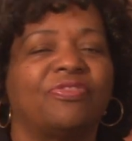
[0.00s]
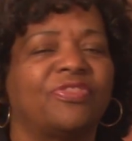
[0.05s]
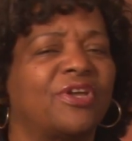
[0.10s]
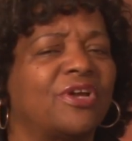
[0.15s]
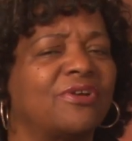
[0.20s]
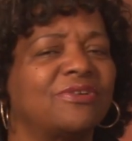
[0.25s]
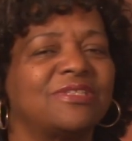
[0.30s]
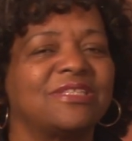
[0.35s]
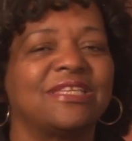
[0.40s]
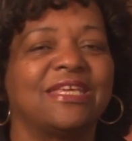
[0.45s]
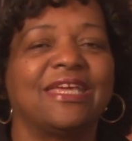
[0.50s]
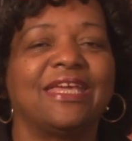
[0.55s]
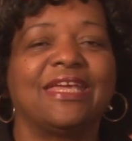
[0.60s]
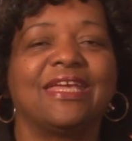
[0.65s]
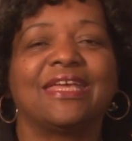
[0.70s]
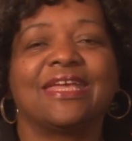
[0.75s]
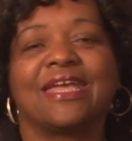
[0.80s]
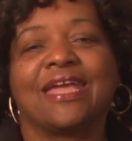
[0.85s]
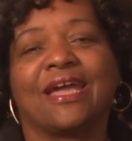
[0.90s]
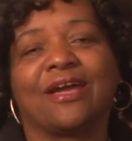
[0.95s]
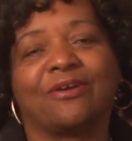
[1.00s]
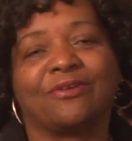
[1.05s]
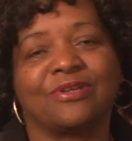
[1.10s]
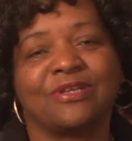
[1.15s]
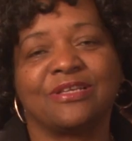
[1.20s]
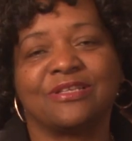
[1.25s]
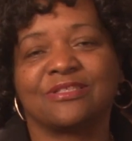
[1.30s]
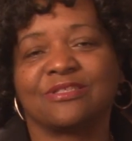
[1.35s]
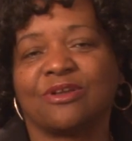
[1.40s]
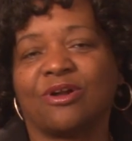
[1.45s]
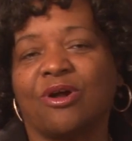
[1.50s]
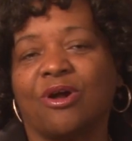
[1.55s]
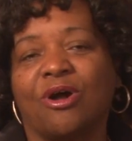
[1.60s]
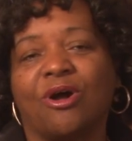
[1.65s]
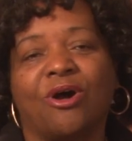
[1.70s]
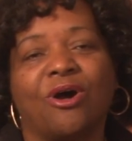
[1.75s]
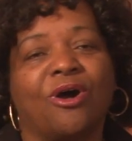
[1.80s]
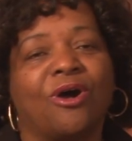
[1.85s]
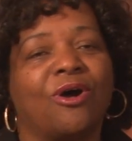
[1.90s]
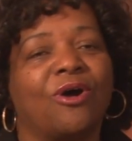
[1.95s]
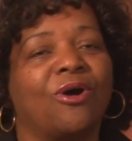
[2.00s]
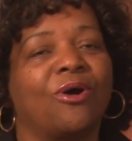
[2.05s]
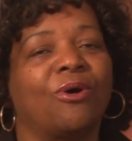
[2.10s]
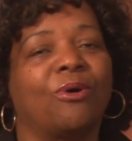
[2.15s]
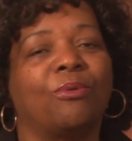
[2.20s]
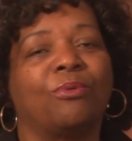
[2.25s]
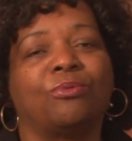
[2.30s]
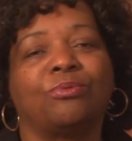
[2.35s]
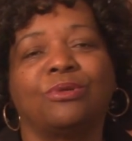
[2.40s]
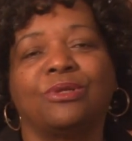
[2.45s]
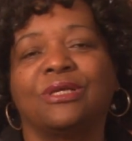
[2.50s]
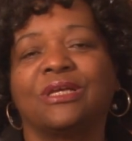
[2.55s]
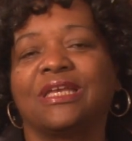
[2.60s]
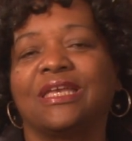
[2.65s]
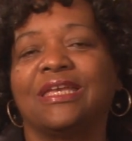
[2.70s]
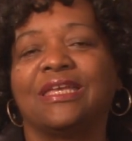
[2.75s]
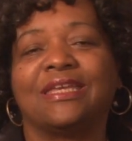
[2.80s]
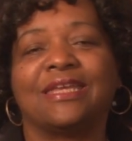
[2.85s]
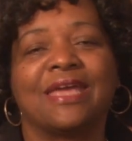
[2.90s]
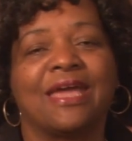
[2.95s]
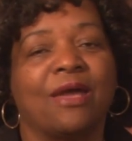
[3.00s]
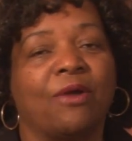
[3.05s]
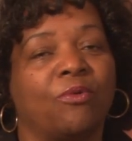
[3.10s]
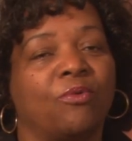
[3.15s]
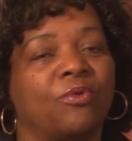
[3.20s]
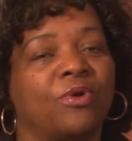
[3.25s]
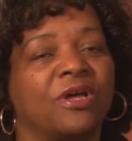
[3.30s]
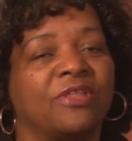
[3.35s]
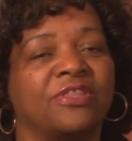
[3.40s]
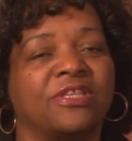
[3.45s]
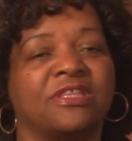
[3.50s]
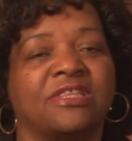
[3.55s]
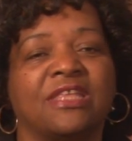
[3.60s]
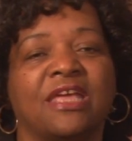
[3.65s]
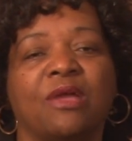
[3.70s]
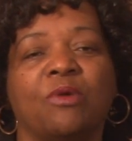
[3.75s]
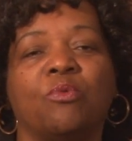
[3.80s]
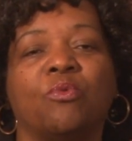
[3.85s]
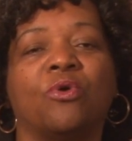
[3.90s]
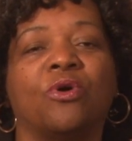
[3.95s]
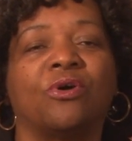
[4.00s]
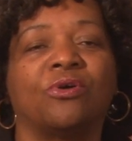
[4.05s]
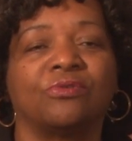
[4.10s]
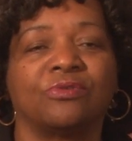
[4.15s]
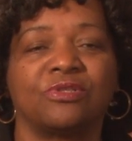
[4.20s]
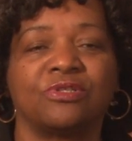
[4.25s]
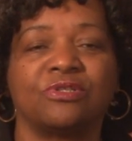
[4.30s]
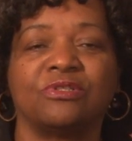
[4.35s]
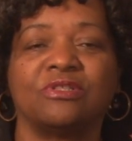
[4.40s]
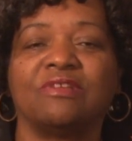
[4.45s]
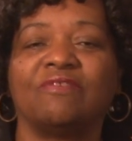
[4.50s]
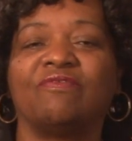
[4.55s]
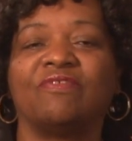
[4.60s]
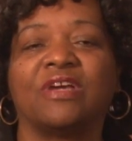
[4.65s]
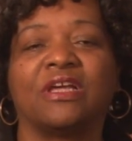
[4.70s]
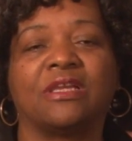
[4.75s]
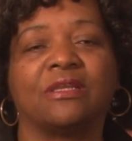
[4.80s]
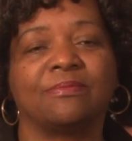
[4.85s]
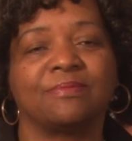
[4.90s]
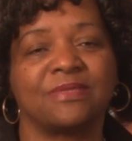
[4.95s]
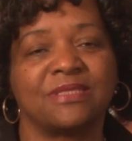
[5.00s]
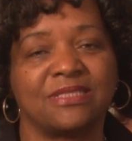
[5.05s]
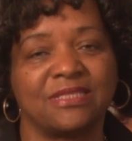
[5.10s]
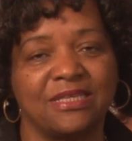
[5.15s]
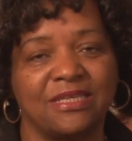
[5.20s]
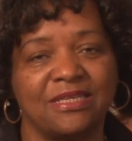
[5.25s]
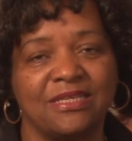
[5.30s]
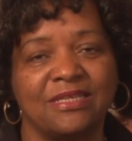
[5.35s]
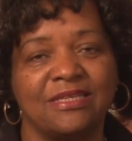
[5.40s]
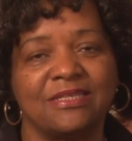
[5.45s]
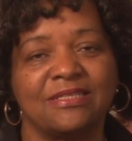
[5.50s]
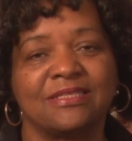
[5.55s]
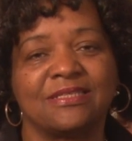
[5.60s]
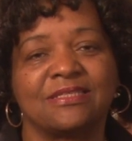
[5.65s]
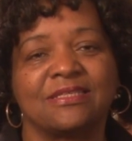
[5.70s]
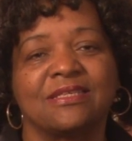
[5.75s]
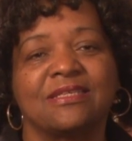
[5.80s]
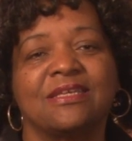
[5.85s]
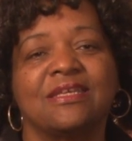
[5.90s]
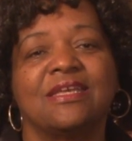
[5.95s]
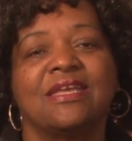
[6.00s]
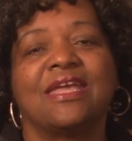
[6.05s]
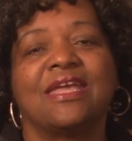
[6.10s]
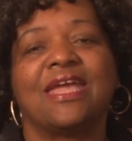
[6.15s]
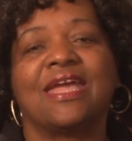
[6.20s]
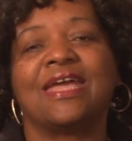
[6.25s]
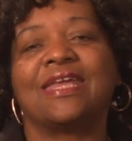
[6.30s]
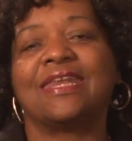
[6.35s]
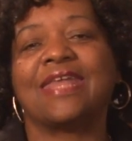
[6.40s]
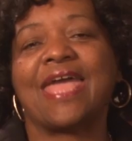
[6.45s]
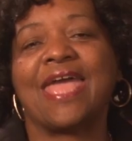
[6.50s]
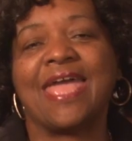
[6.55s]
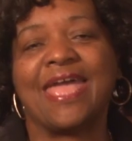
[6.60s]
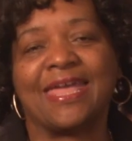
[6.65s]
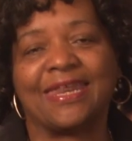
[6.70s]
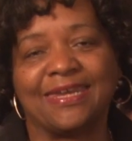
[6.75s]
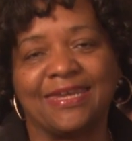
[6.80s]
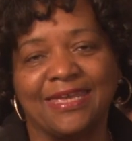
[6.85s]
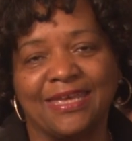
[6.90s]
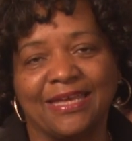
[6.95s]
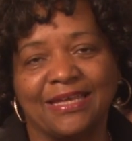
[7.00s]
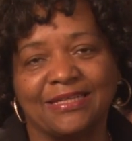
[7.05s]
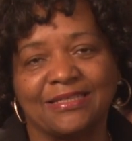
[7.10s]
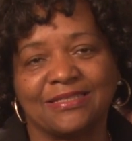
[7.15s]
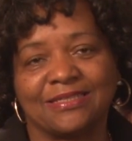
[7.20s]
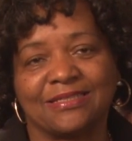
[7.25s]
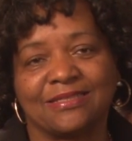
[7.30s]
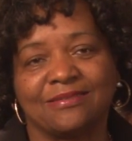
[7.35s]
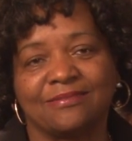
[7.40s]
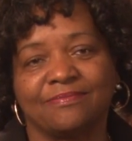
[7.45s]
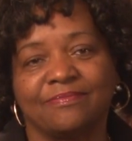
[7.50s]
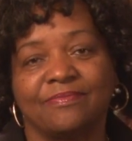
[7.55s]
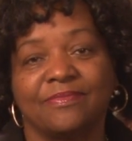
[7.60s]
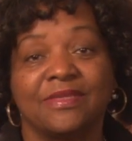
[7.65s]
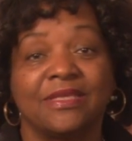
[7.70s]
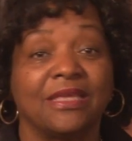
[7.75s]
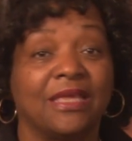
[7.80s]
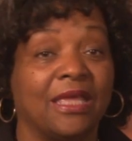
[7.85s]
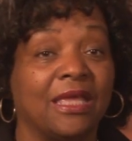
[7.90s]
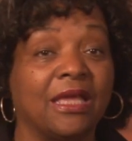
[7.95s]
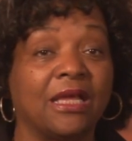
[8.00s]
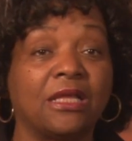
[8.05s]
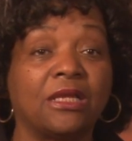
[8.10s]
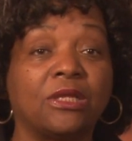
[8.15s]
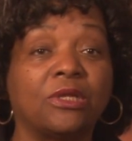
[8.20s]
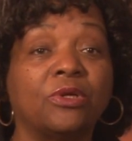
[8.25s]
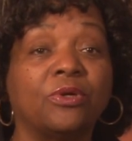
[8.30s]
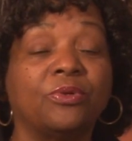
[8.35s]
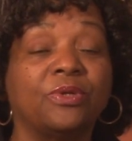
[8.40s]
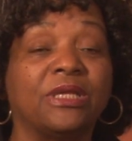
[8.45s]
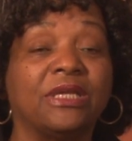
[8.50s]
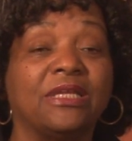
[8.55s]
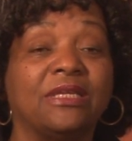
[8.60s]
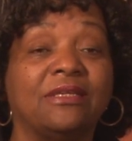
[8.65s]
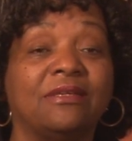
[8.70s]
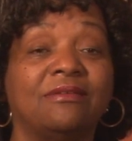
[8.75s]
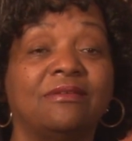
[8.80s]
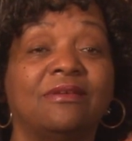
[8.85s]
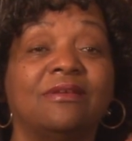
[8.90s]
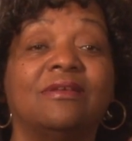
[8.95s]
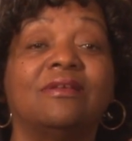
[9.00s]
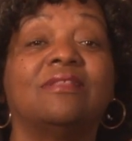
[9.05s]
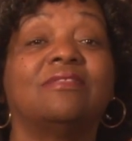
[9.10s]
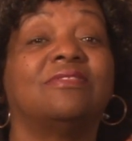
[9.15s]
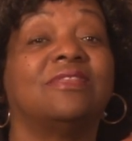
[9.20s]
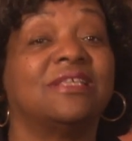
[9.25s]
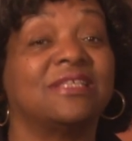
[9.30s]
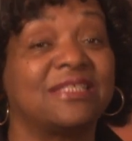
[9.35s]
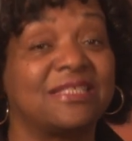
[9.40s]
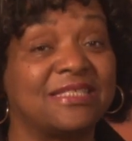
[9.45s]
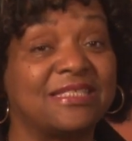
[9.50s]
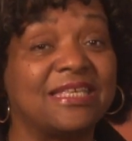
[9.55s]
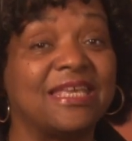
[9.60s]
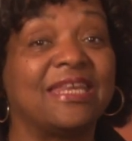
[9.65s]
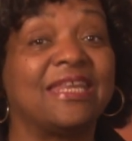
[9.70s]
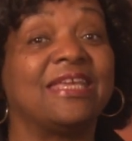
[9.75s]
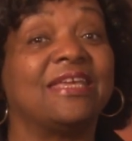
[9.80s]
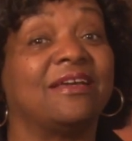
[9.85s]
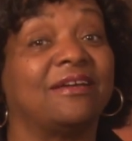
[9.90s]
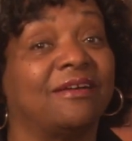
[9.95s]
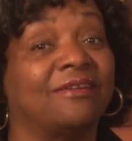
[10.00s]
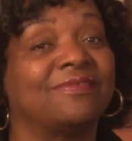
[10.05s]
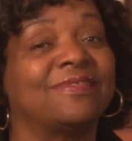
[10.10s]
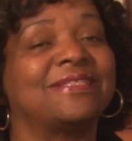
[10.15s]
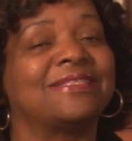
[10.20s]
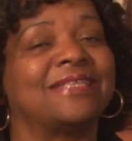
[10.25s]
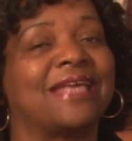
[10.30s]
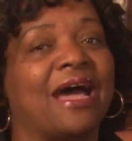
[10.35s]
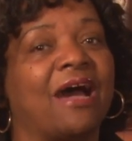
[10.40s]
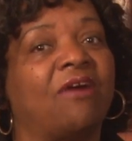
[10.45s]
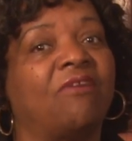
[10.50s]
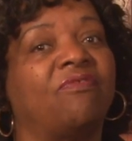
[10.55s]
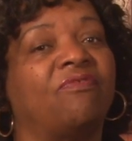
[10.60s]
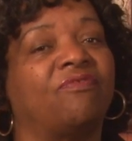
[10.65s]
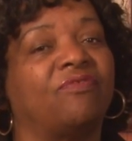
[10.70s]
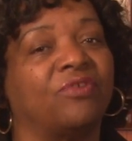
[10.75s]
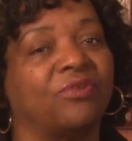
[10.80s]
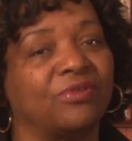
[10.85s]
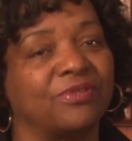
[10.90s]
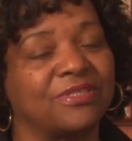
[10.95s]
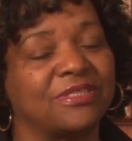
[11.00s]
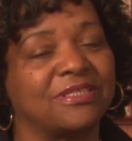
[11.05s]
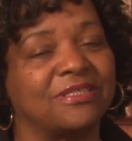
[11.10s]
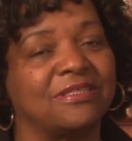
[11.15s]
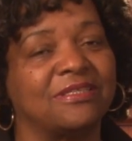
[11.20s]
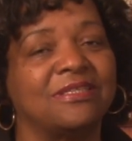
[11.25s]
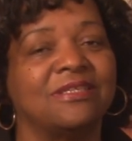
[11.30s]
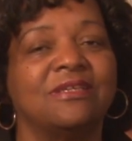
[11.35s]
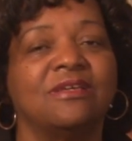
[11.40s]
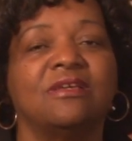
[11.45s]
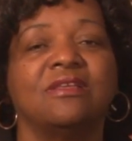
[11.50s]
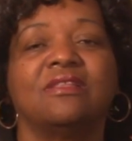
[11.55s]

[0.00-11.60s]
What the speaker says: 13 counties are all looking at whether they want to develop cities and annex, including the city of South Fulton,